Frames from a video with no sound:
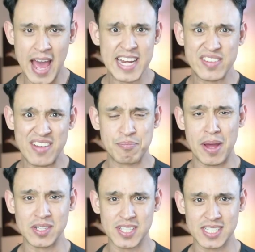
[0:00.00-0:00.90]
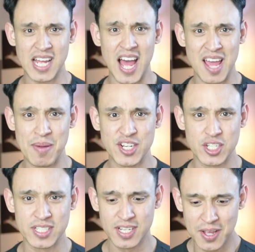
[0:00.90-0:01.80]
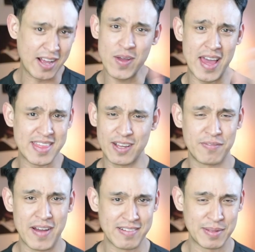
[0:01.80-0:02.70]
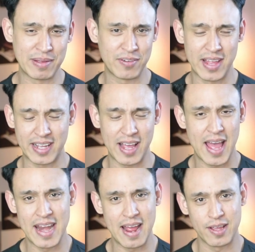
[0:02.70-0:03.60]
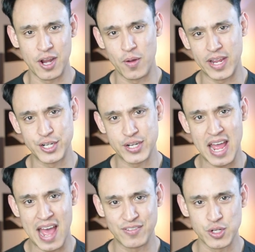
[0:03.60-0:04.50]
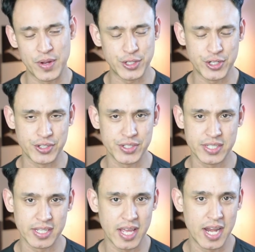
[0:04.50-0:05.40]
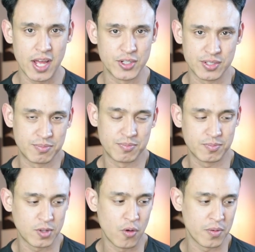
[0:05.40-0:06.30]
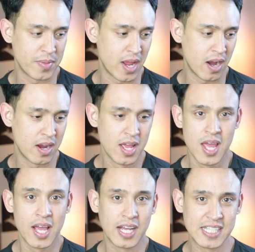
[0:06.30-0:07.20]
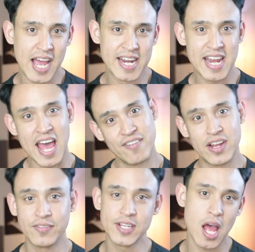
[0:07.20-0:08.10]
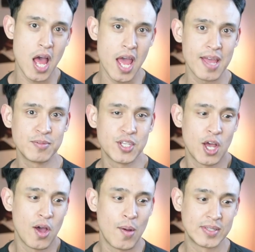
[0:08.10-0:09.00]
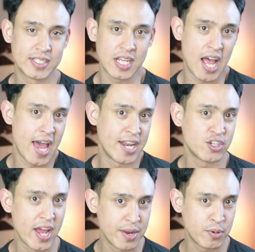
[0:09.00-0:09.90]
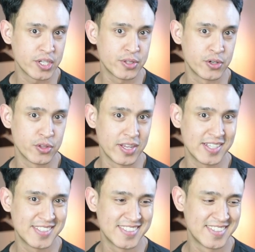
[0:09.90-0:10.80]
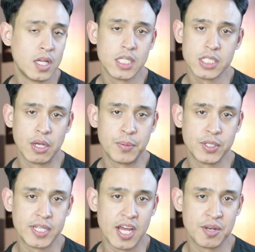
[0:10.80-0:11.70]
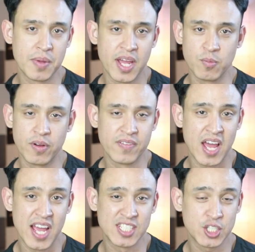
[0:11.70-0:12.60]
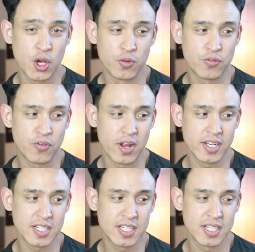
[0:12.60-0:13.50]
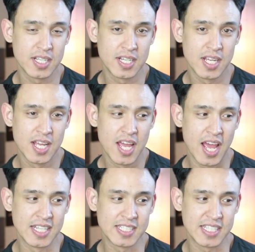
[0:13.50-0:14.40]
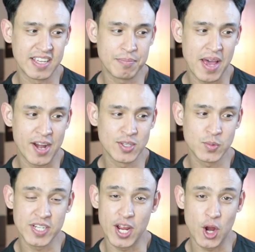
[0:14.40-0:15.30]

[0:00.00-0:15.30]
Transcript: didn't even have buttons at the time. I just, okay, I think I'll find something for like, an inch and a half, 2 inches, and I'll just go from there. Because I didn't have enough time, so I was kind of trying to push through this. So I put down my revised coat front and sleeve patterns, which I